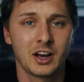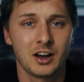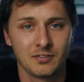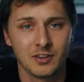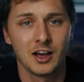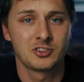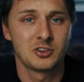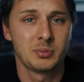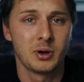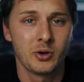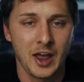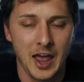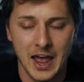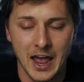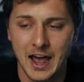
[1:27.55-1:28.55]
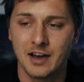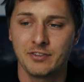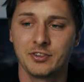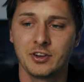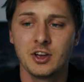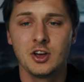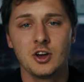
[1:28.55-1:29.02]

I've lost about half,